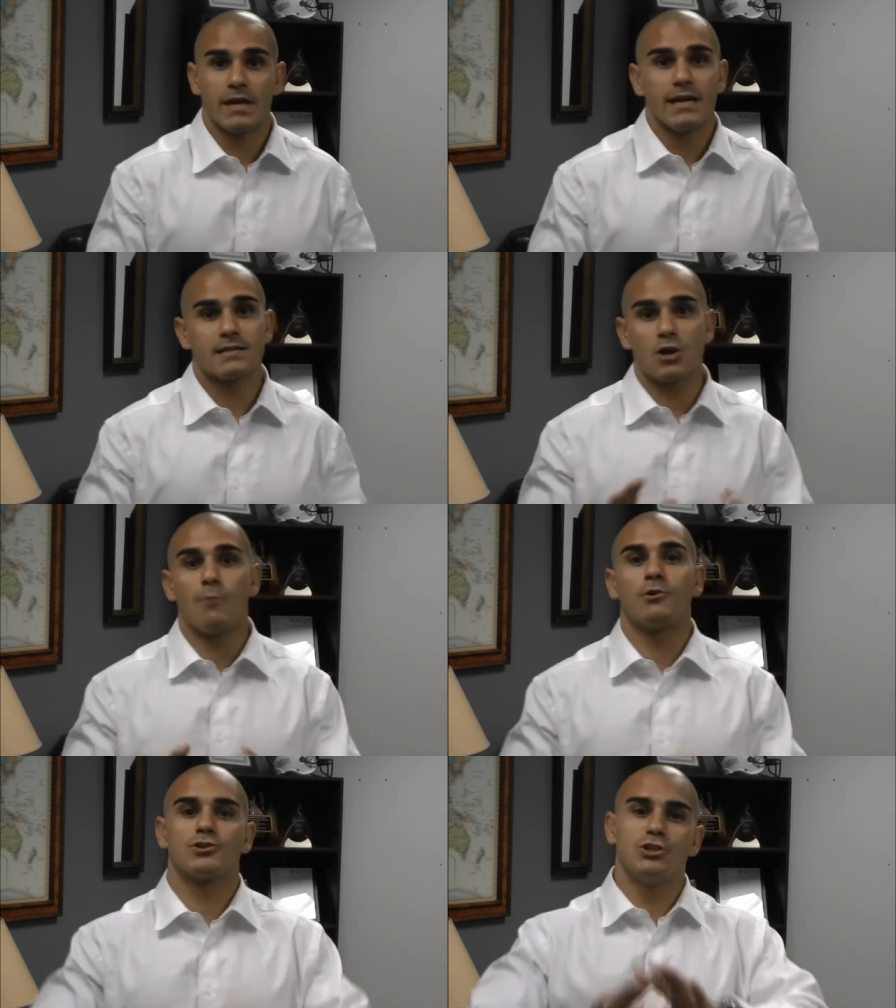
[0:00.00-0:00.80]
It's
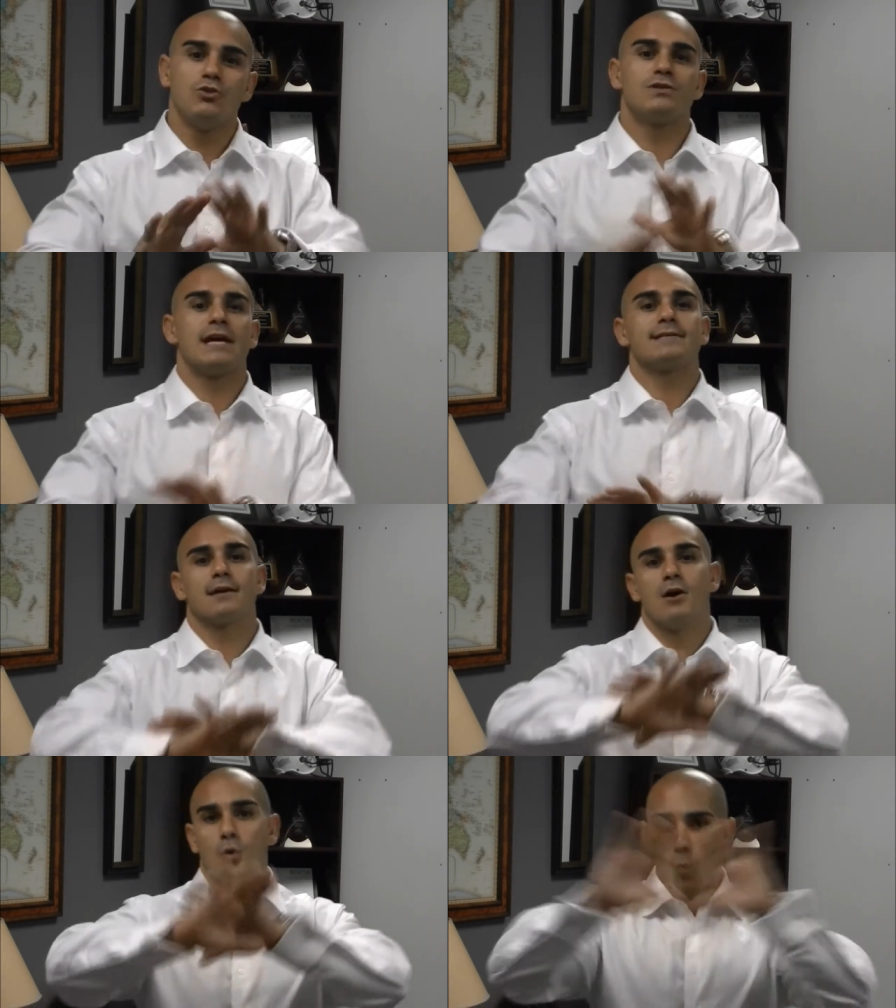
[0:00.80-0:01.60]
almost used as
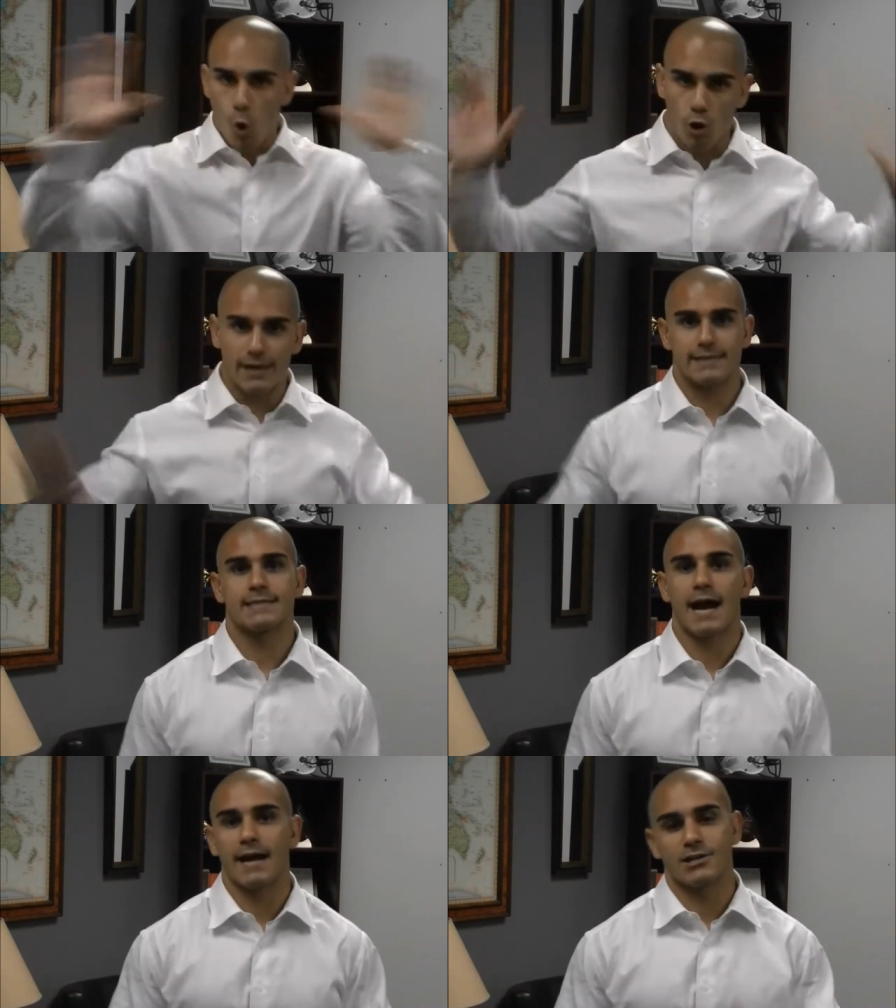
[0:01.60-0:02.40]
a warning
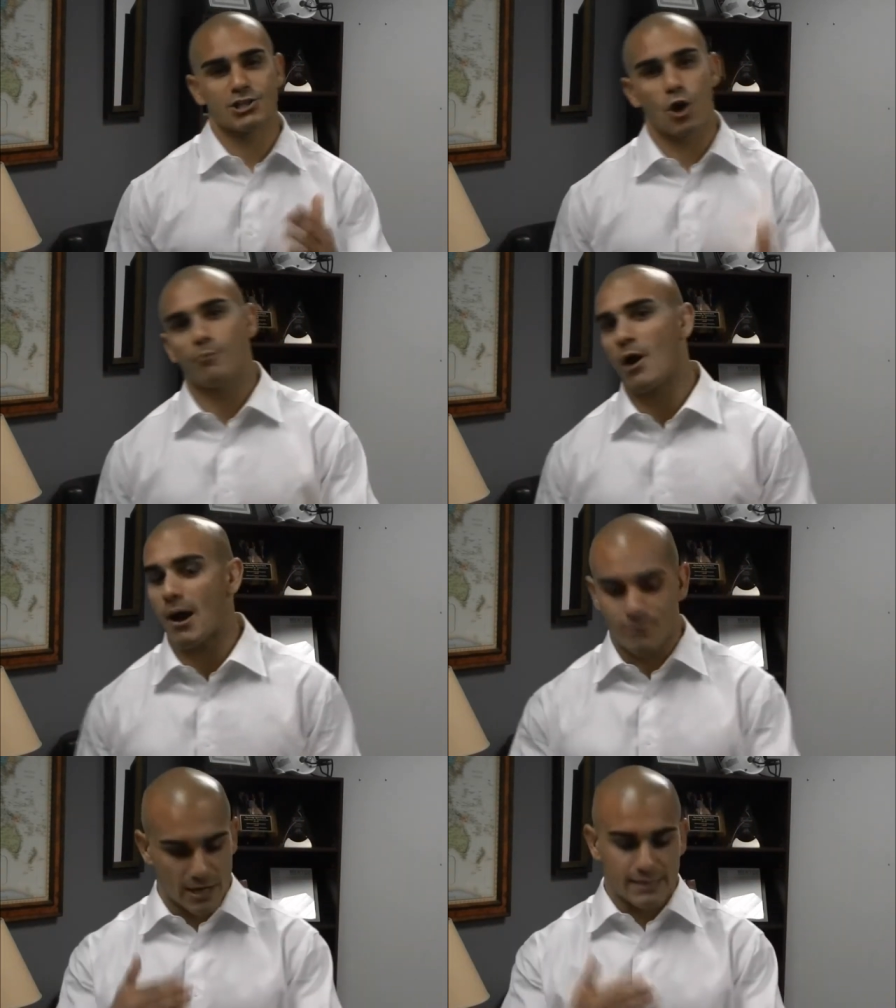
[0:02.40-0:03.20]
sign. Sharp
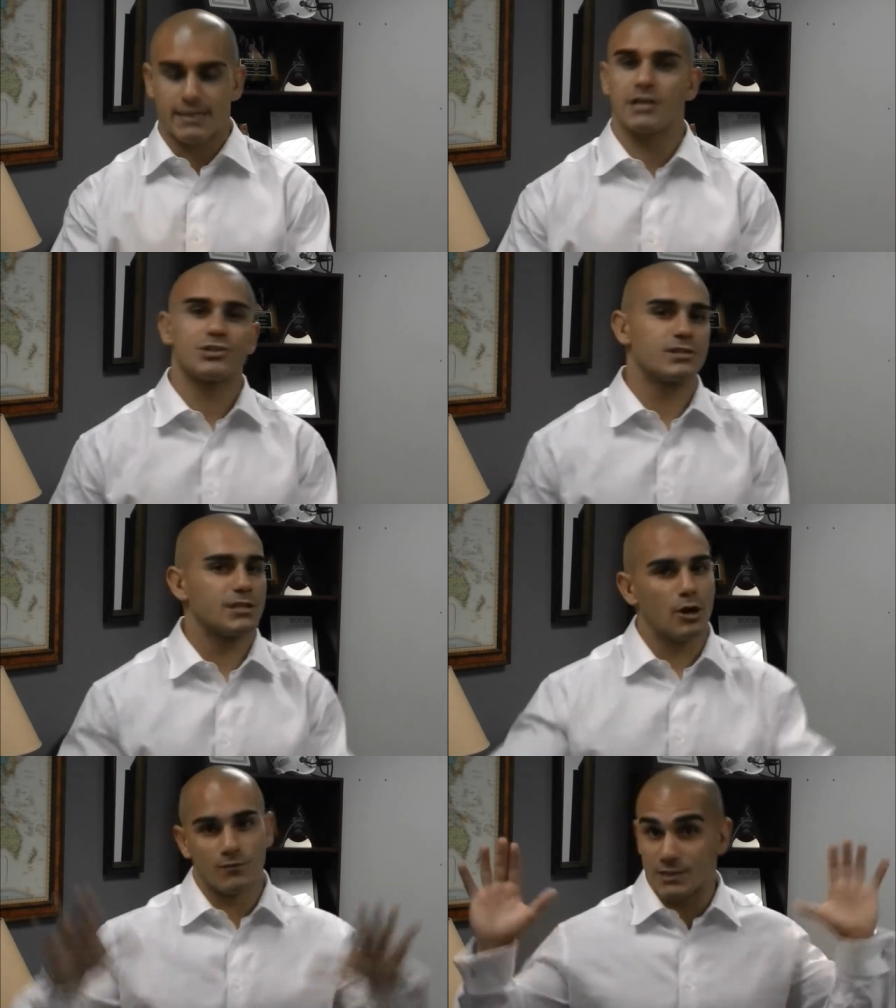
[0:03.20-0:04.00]
objects, cut
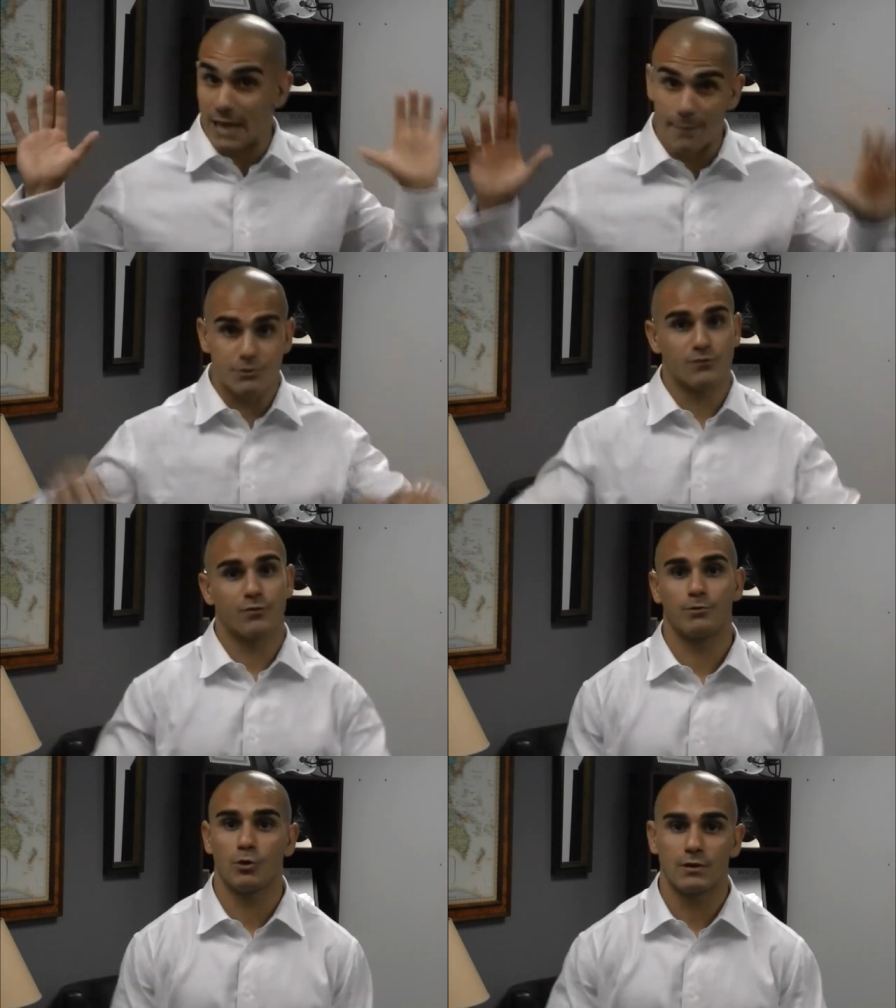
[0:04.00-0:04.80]
yourself, stops you
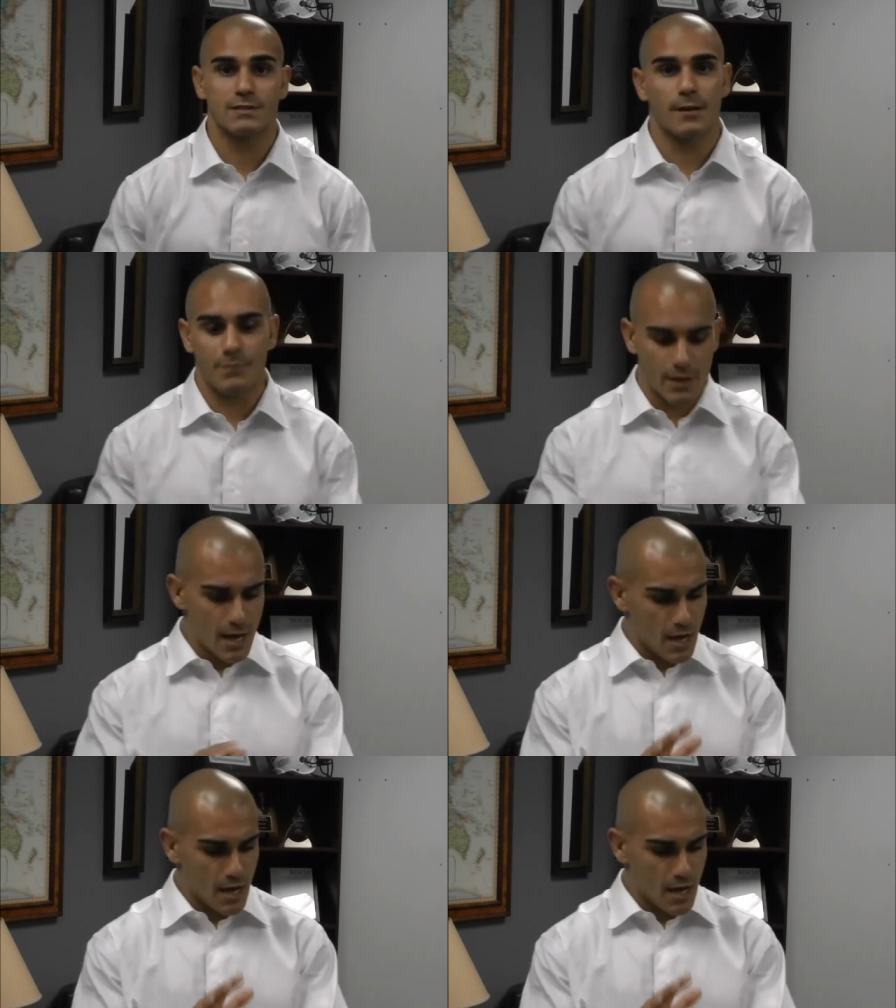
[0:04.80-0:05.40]
from doing something,